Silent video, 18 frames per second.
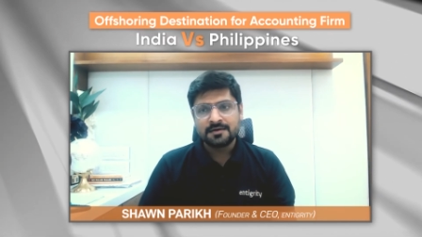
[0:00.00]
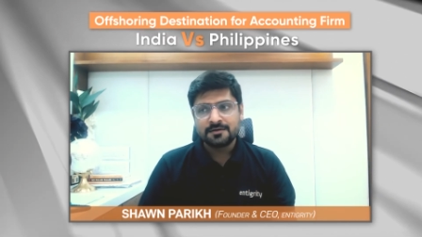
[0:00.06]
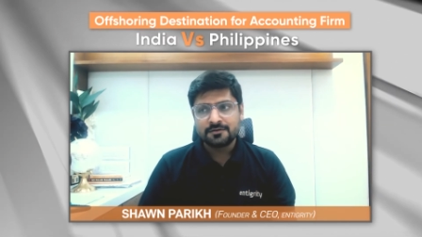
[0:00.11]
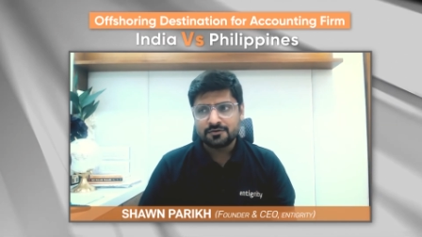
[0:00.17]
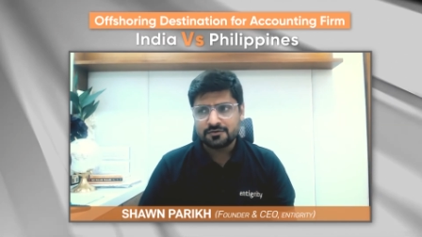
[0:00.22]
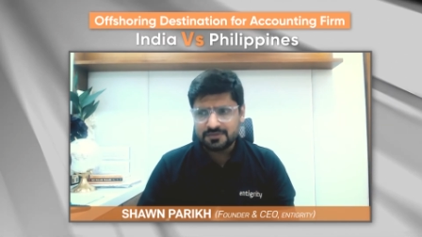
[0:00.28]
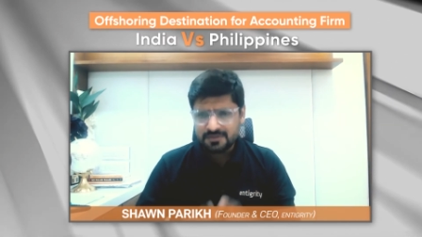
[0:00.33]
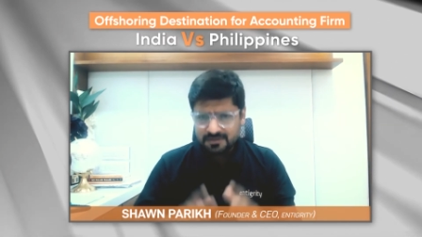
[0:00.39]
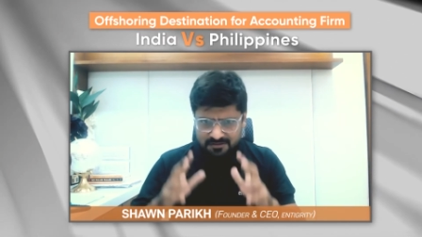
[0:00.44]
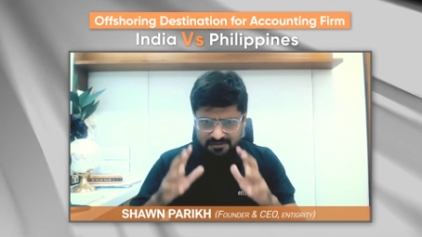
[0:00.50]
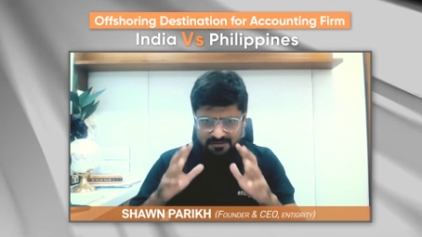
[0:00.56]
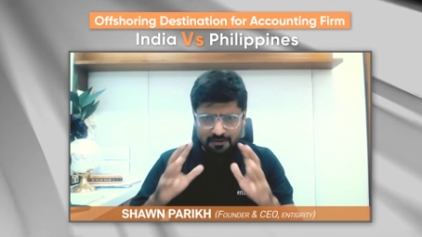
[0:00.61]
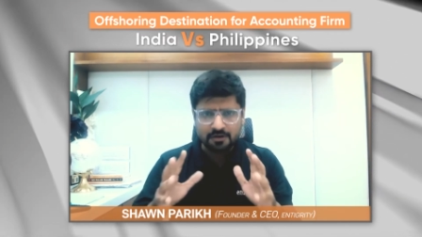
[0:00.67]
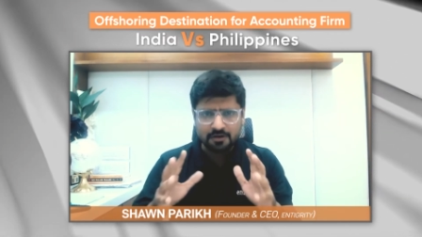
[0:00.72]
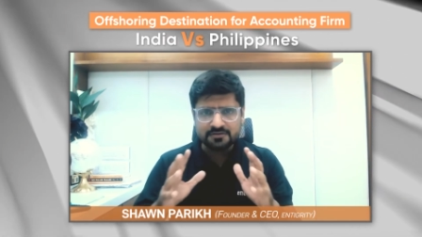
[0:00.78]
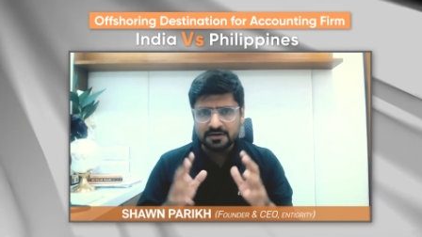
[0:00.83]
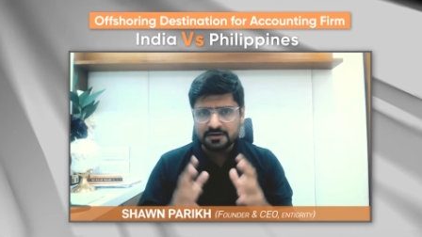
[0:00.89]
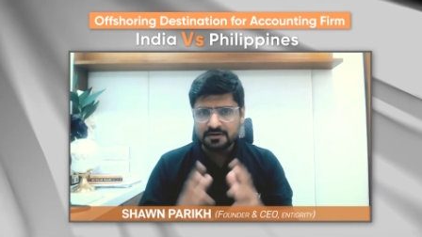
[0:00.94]
So this
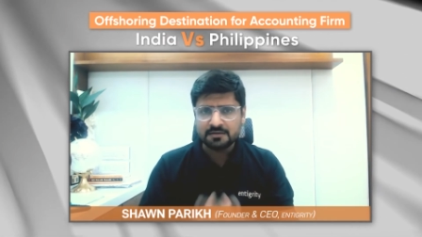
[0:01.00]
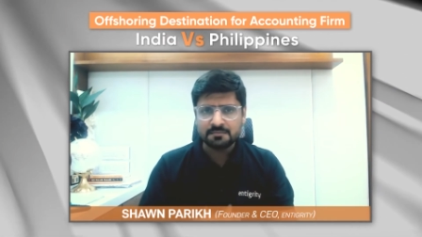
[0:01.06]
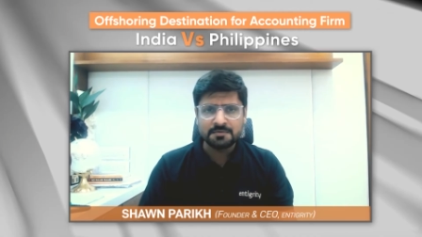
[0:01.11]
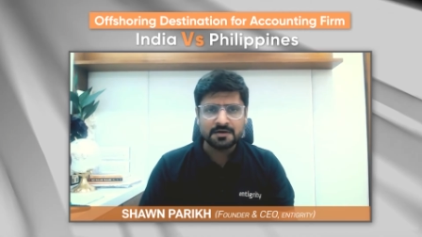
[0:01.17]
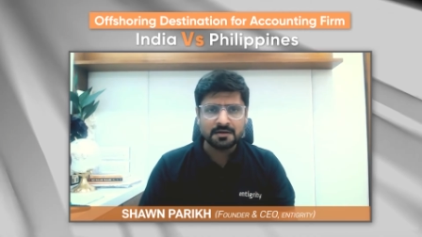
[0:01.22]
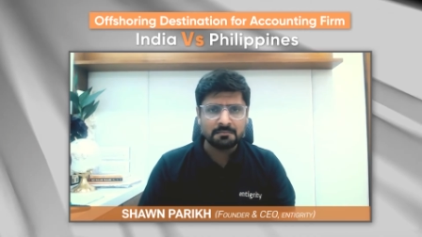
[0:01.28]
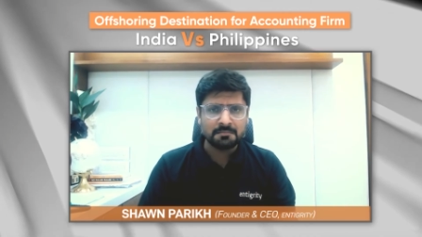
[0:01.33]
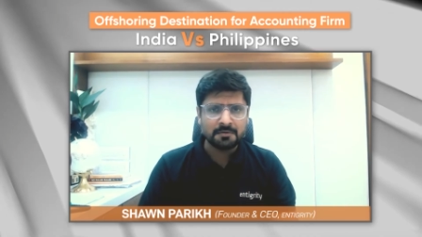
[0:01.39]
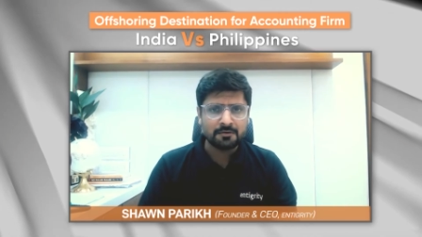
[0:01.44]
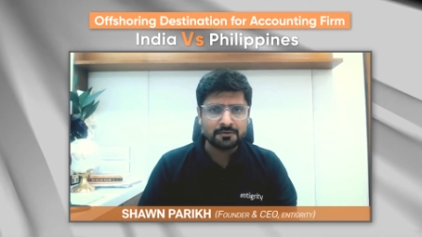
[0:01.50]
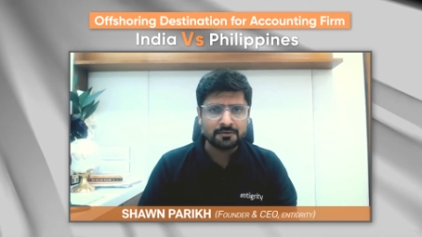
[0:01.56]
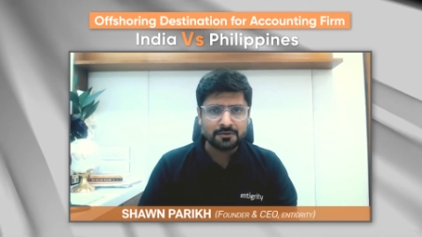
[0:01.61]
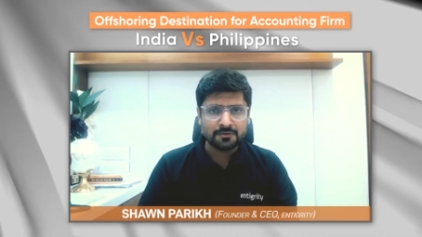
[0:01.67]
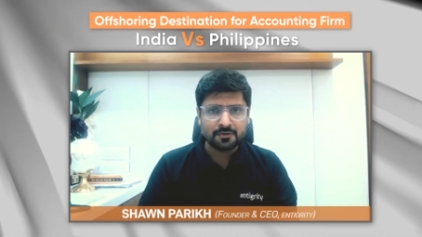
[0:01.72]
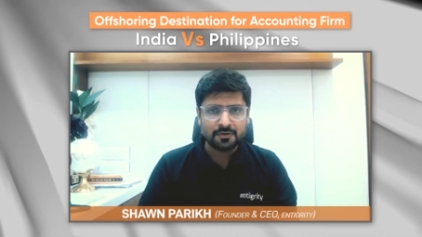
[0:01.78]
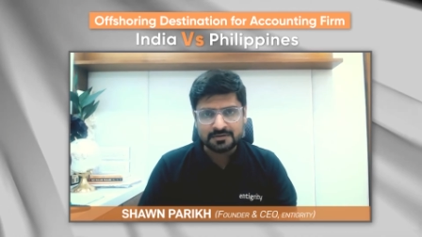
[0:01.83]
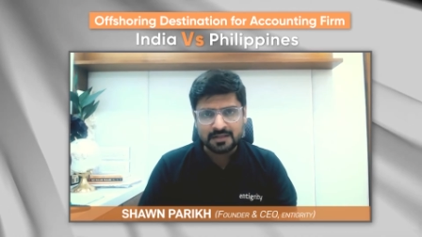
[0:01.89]
talks a little bit about you know